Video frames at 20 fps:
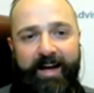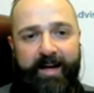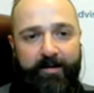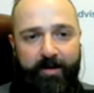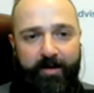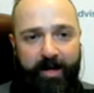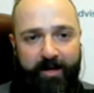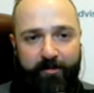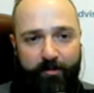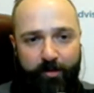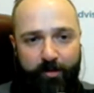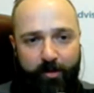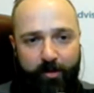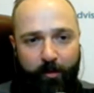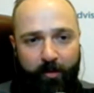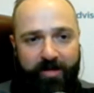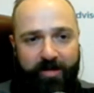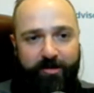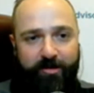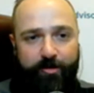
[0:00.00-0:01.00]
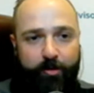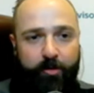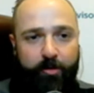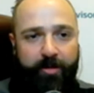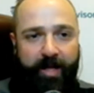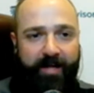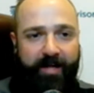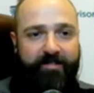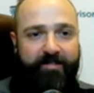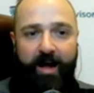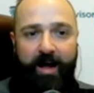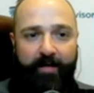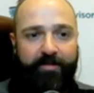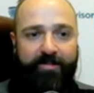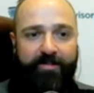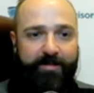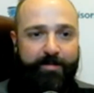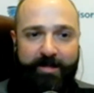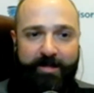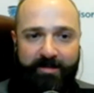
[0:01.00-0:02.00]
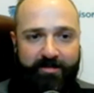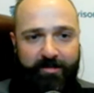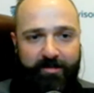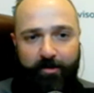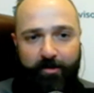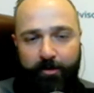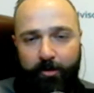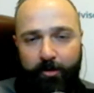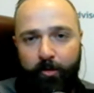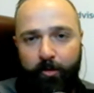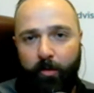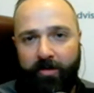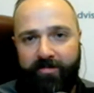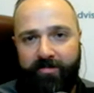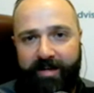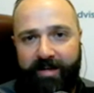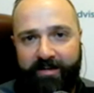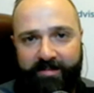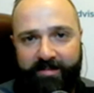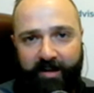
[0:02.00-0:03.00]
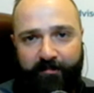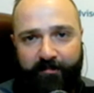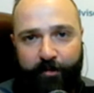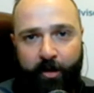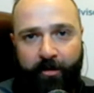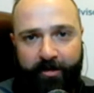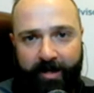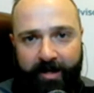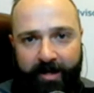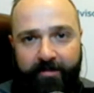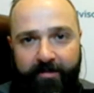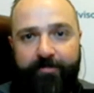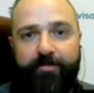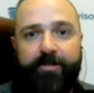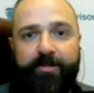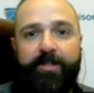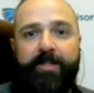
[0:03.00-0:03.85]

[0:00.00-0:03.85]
And the reason you're doing that is obviously because who wants to catch that falling knife?